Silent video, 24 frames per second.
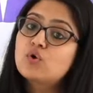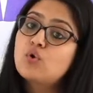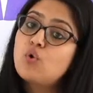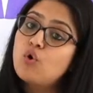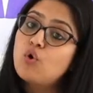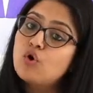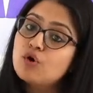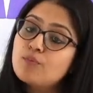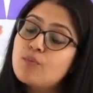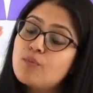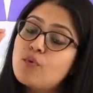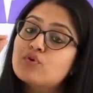
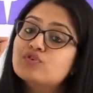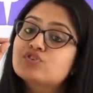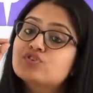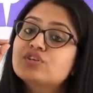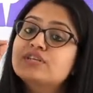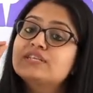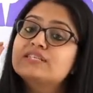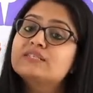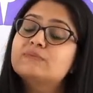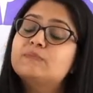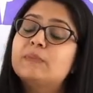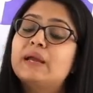core portion
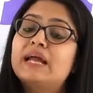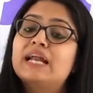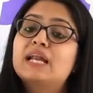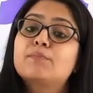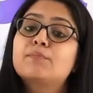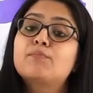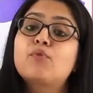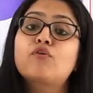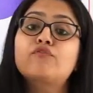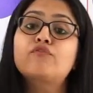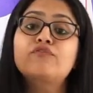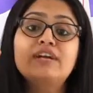is made up
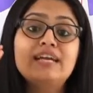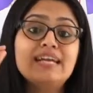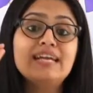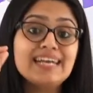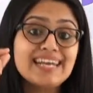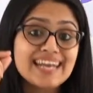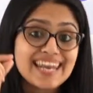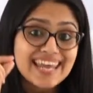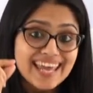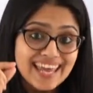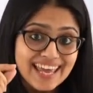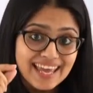of
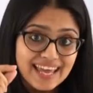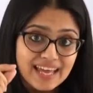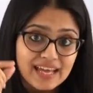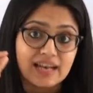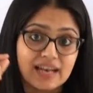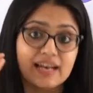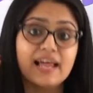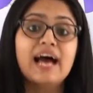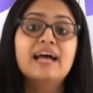tail,